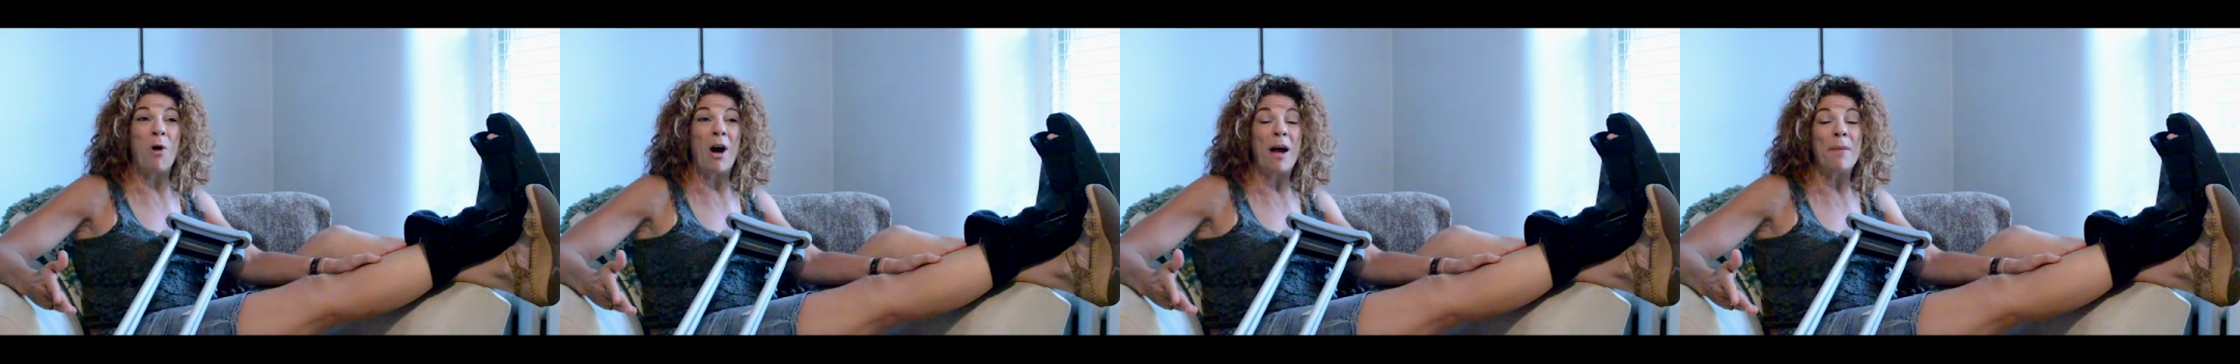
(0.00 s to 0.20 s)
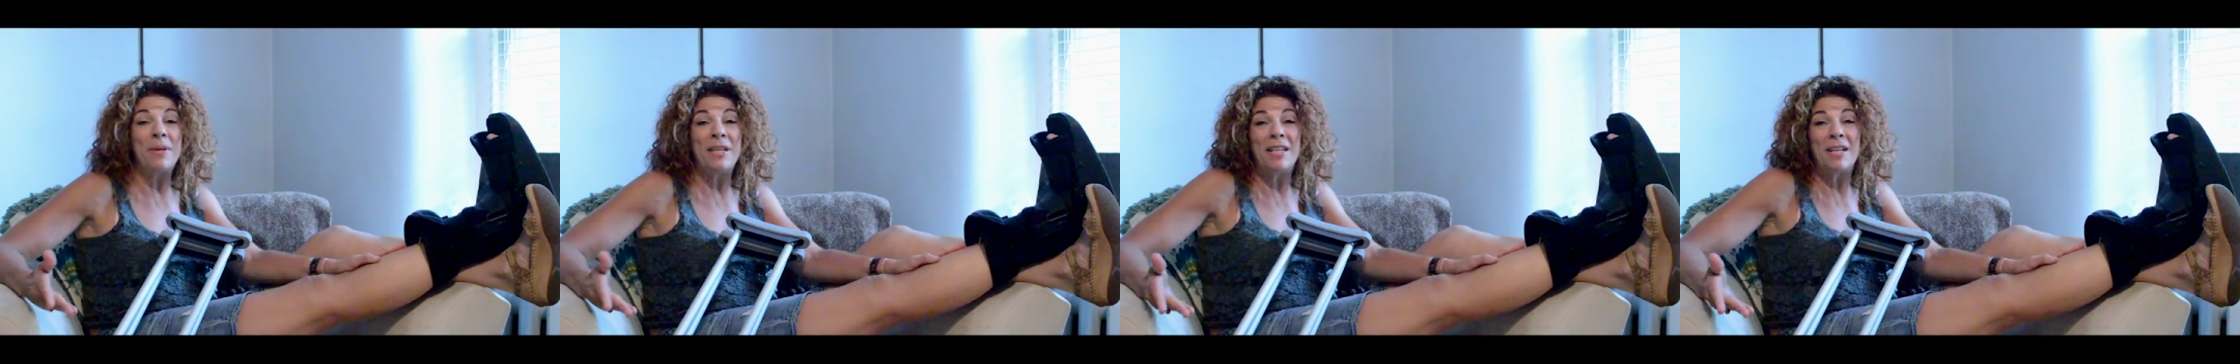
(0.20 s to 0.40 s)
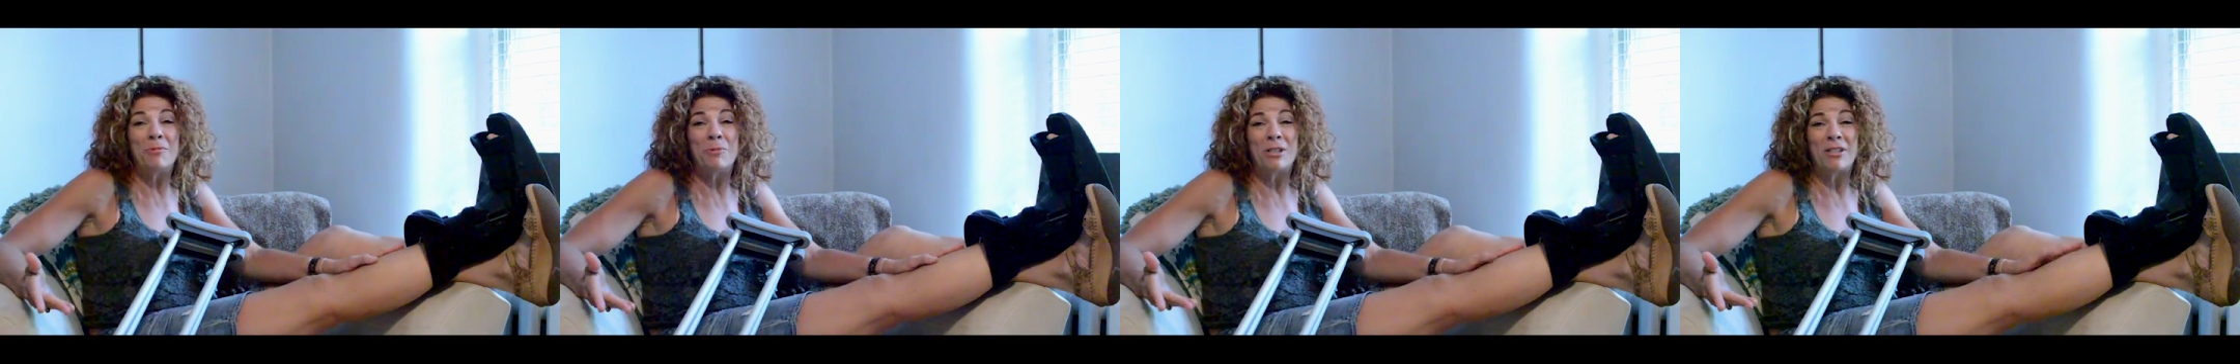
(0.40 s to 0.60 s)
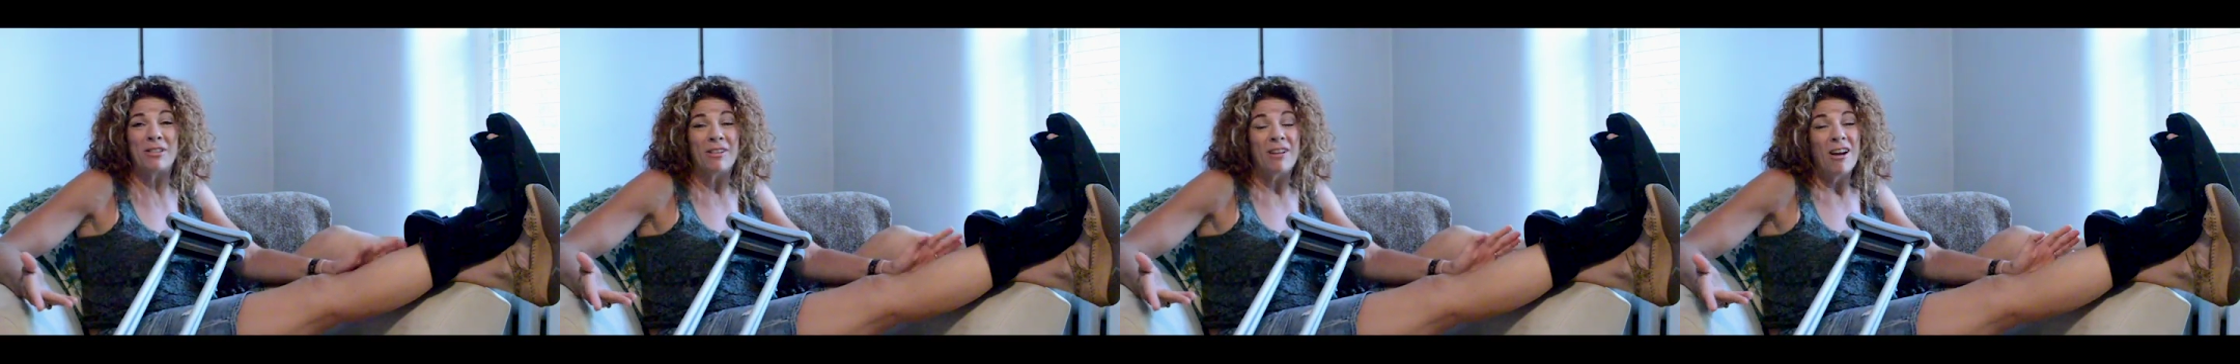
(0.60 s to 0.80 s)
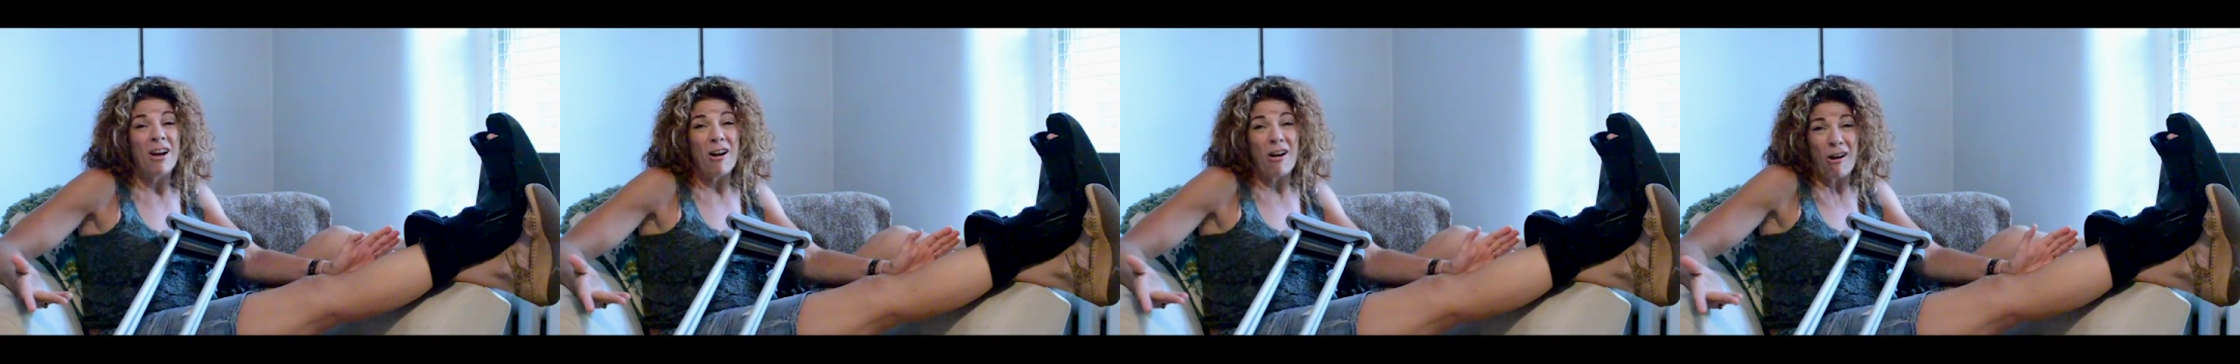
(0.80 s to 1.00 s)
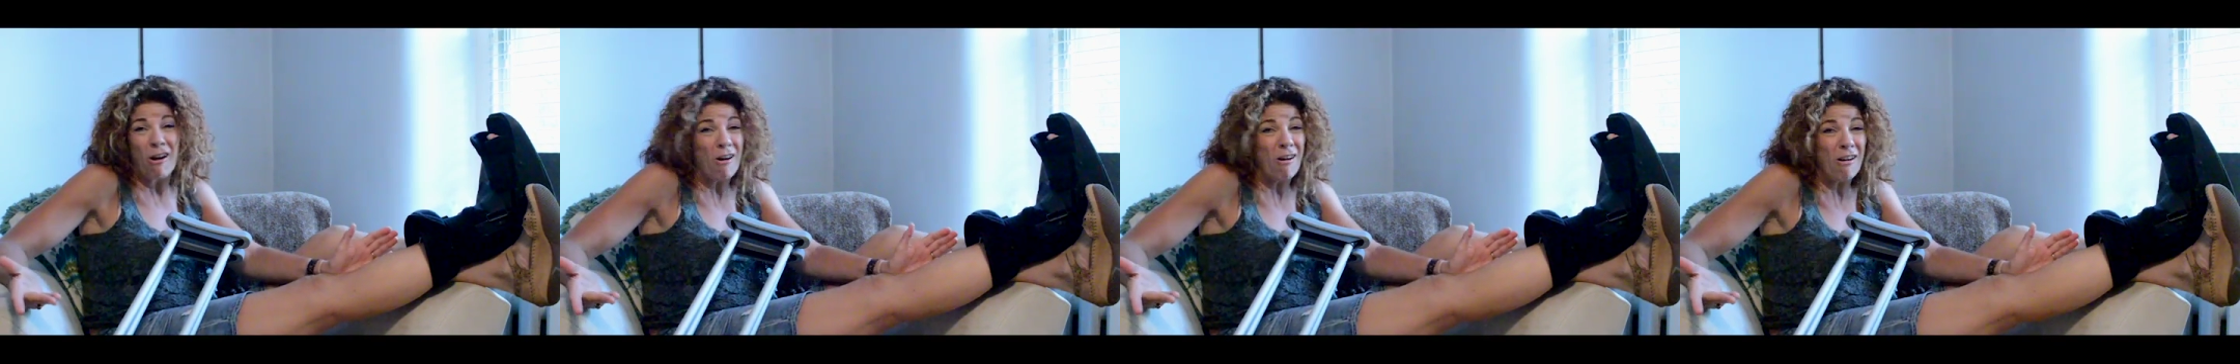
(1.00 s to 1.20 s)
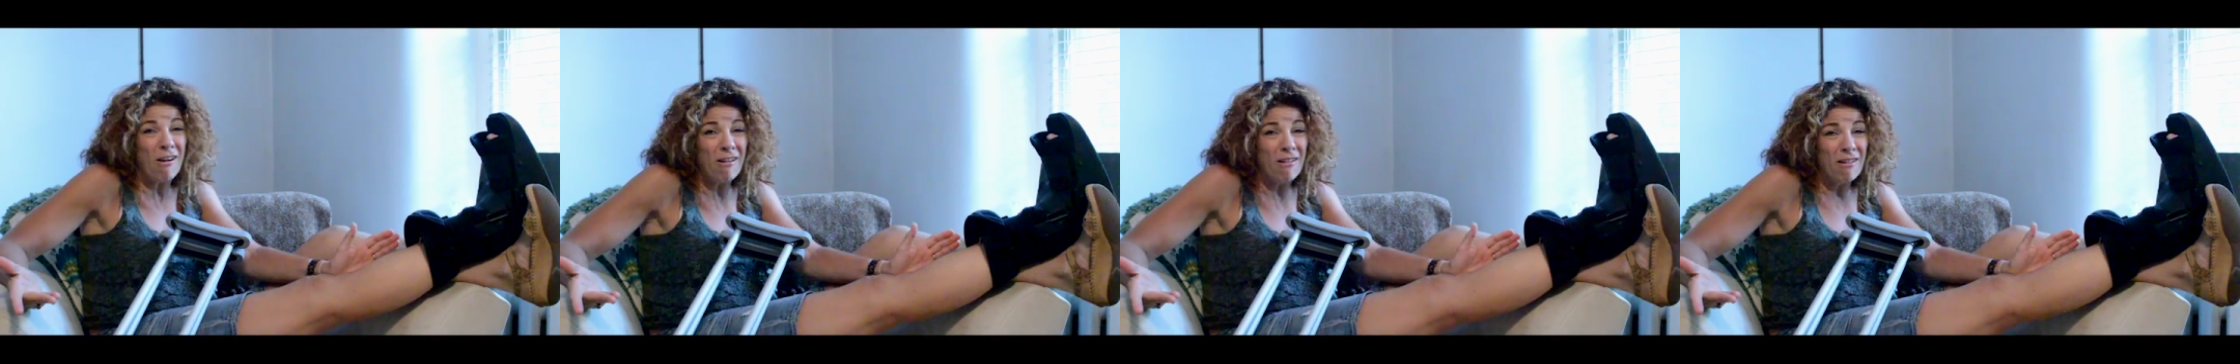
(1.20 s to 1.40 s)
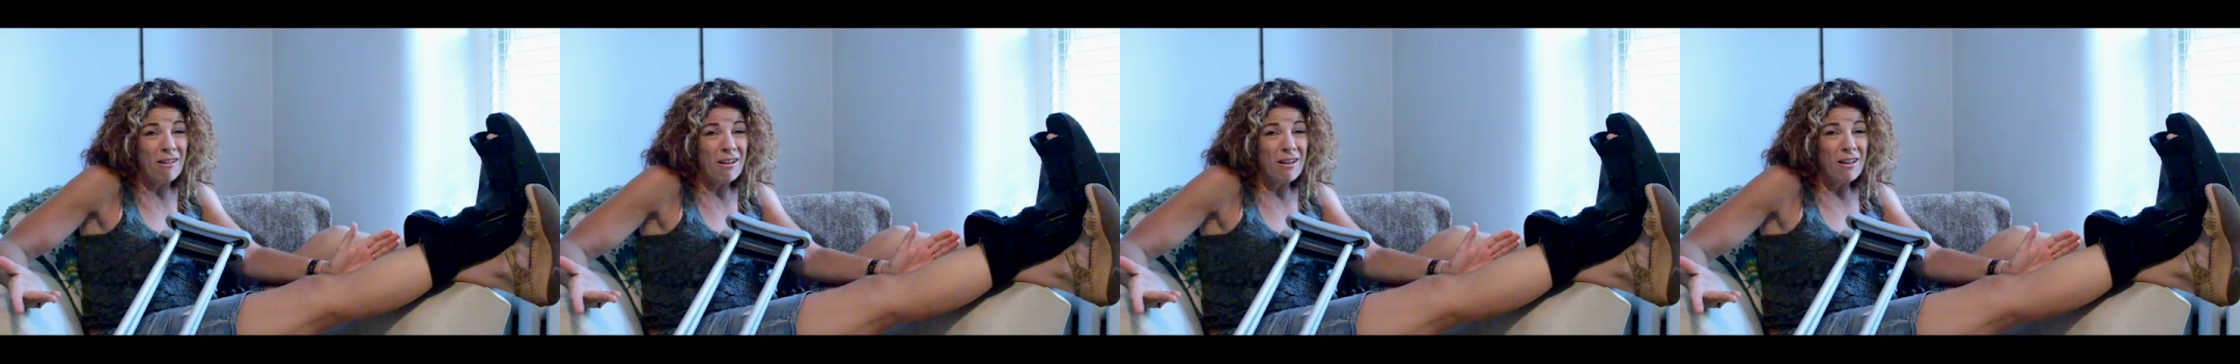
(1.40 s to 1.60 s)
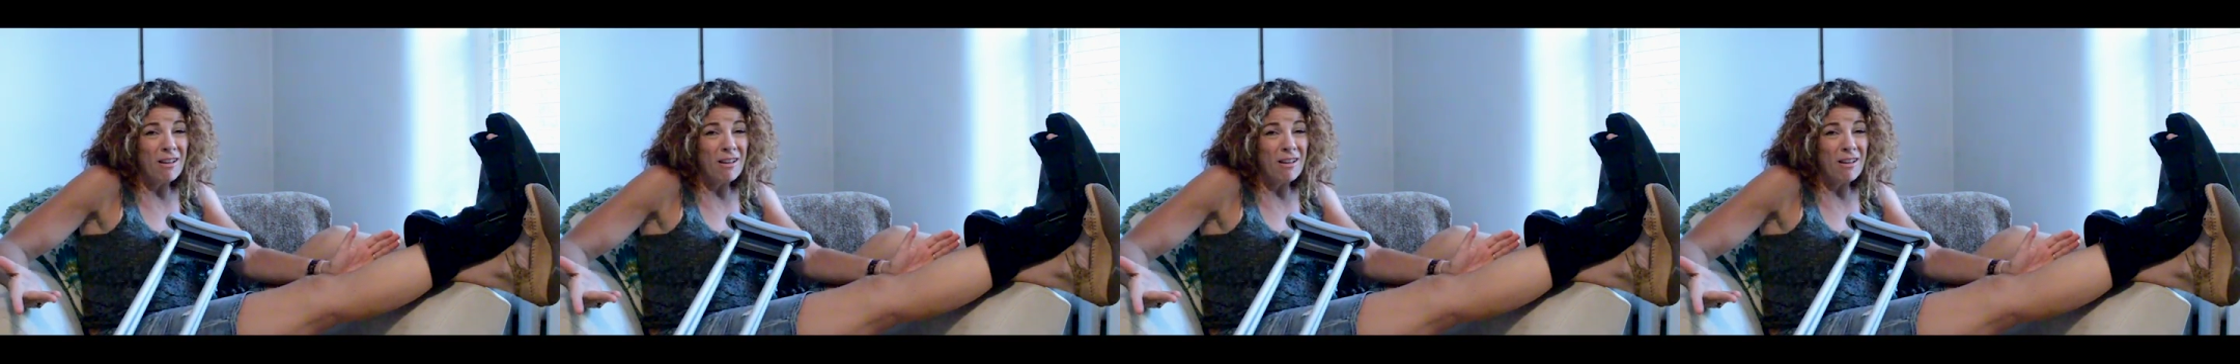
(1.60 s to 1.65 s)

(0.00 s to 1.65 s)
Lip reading: I mean, it was hurt.